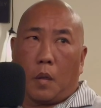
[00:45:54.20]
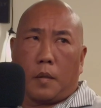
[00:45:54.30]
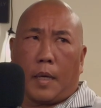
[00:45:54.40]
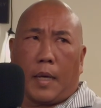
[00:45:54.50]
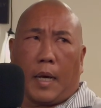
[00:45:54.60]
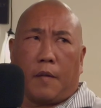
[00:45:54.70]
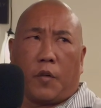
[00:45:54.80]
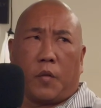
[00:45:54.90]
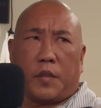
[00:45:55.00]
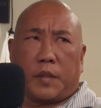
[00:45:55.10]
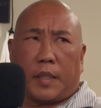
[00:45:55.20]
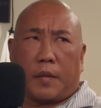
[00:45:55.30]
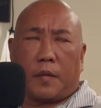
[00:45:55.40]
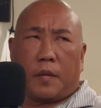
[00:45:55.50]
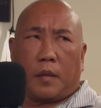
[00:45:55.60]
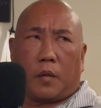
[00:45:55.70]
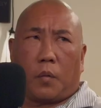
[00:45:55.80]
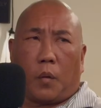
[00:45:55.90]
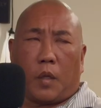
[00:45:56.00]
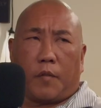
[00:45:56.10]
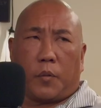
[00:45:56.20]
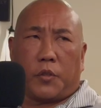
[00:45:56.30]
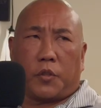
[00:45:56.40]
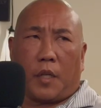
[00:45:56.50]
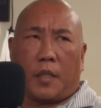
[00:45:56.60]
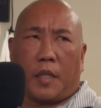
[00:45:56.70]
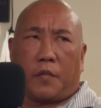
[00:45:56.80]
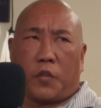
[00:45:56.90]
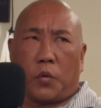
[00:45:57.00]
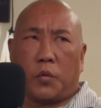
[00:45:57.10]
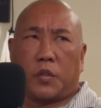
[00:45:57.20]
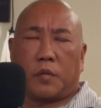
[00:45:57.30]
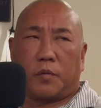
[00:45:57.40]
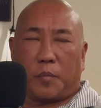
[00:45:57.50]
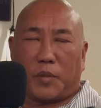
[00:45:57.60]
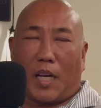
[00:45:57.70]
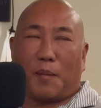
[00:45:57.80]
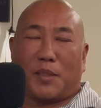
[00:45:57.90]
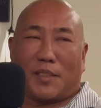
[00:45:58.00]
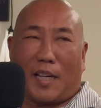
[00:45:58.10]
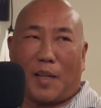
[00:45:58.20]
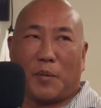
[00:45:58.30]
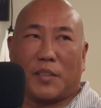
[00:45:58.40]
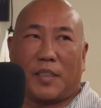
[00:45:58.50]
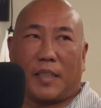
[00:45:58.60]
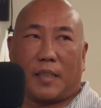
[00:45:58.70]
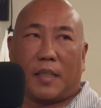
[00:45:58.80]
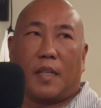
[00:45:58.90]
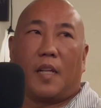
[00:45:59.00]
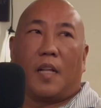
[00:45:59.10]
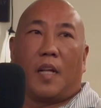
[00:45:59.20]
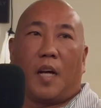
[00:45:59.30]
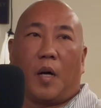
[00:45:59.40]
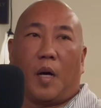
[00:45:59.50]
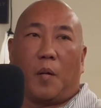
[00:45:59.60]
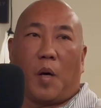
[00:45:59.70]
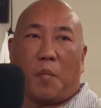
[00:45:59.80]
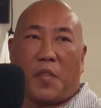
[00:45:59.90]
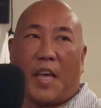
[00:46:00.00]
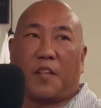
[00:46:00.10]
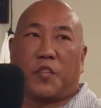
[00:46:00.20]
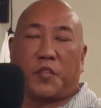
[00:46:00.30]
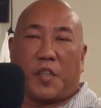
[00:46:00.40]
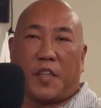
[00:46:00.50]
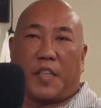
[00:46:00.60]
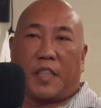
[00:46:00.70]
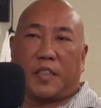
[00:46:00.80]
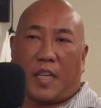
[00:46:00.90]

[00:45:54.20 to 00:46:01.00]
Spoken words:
Yeah, I've always like the quote I've always tried to I've used from time to time is like I'm thankful for the things I